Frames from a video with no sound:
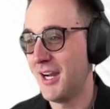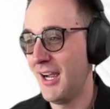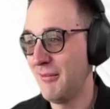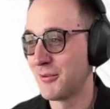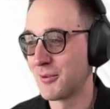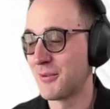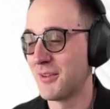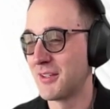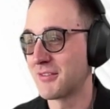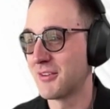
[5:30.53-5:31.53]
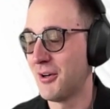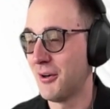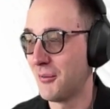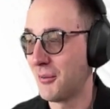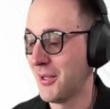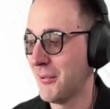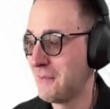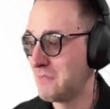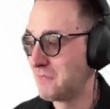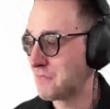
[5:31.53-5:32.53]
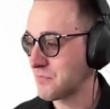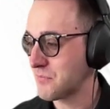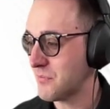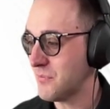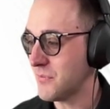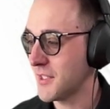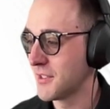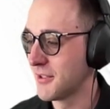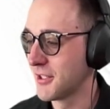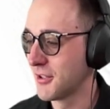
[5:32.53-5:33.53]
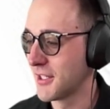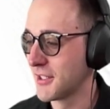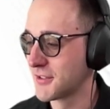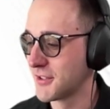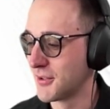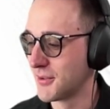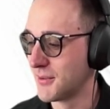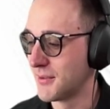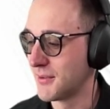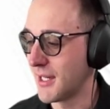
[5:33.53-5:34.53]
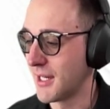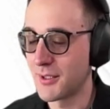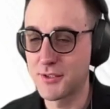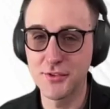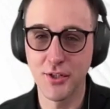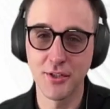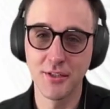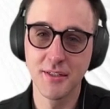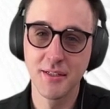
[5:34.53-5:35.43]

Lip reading: I've learned things the hard way. I'm like, okay, so how do I start?